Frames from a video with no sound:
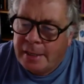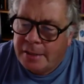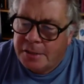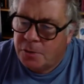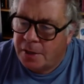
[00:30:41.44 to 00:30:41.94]

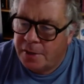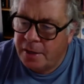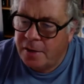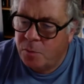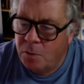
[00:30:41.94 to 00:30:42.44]
So I
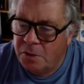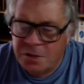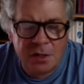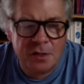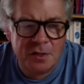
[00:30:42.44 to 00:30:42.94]
think when we
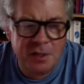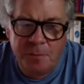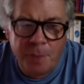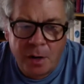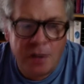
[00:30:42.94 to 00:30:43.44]
start to
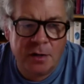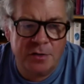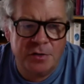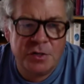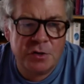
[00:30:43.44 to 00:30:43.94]
see
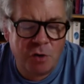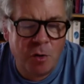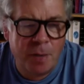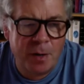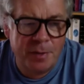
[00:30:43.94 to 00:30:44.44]
bargains
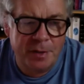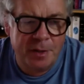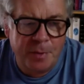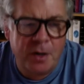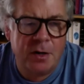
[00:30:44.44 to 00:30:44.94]
crop up in the
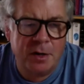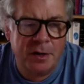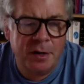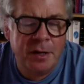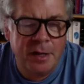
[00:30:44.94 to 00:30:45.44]

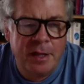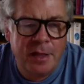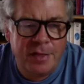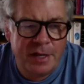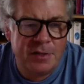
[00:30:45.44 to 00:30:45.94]
market,
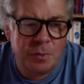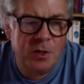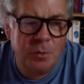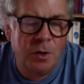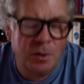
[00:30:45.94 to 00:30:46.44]
that's when
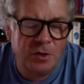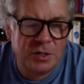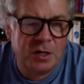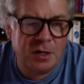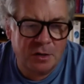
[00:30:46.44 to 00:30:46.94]
you want to
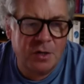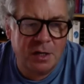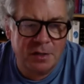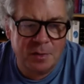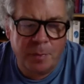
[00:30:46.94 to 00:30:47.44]
start
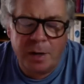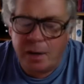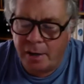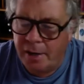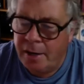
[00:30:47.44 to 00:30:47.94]
looking to
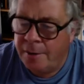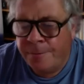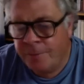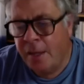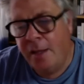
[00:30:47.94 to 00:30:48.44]
buy.
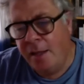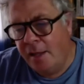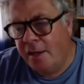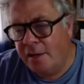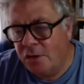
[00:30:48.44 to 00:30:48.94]

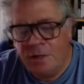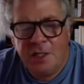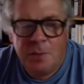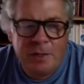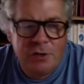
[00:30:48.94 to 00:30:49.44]
You don't need
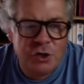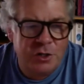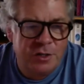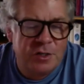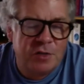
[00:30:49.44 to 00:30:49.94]
to be a
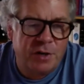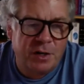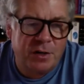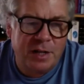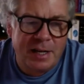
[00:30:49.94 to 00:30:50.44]
genius to
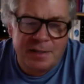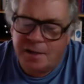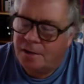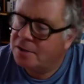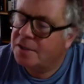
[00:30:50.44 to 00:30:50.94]
figure that
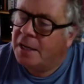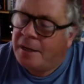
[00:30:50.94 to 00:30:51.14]
out.